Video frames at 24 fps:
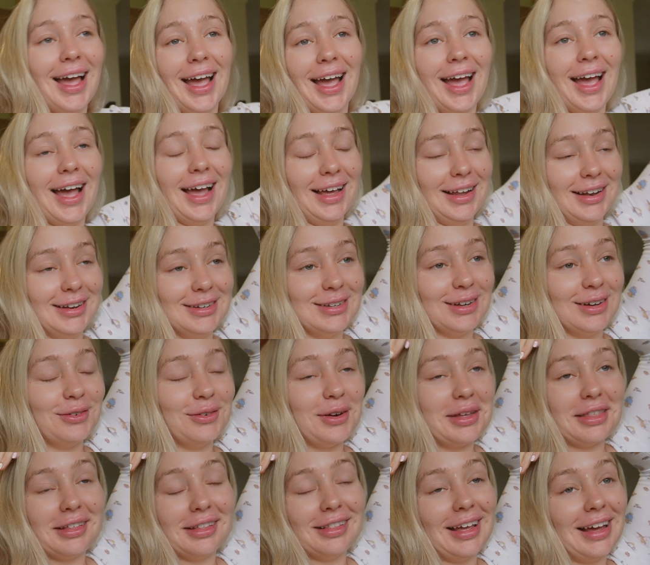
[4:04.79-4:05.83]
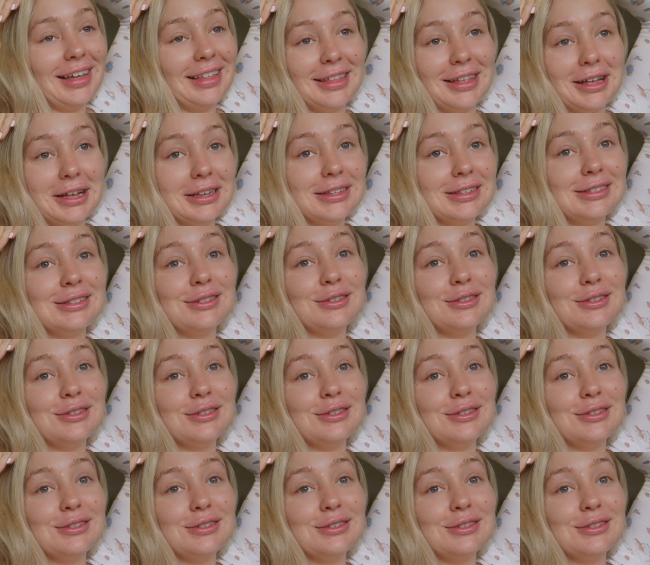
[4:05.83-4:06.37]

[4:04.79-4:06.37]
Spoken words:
and weather like this